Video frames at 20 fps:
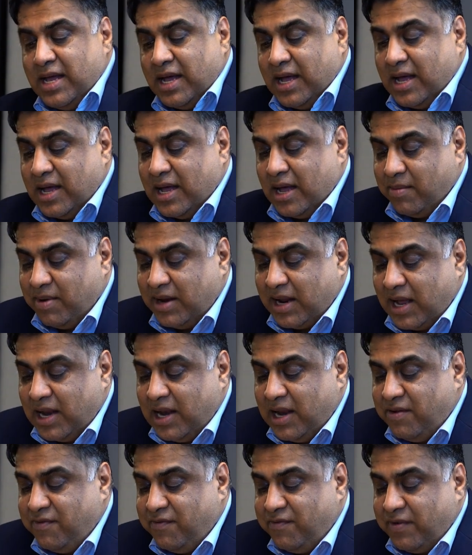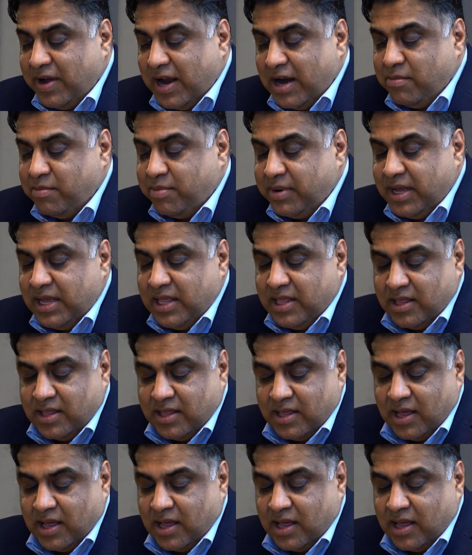I live and breathe